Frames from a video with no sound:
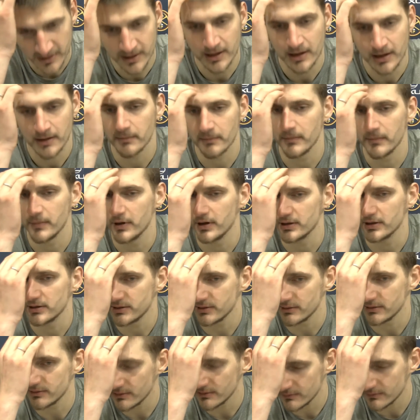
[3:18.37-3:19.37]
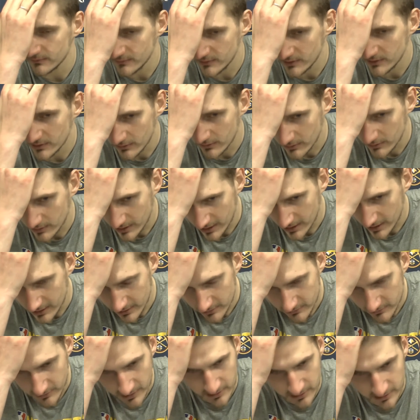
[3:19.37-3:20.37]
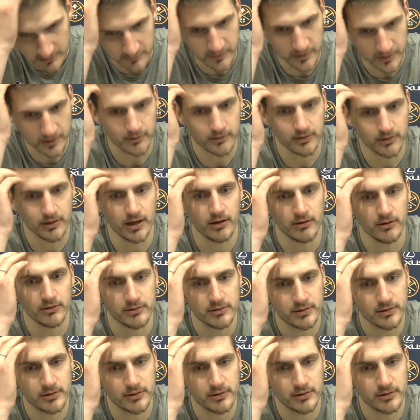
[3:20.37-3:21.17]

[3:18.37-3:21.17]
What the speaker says: but we all kind of trying to figure it out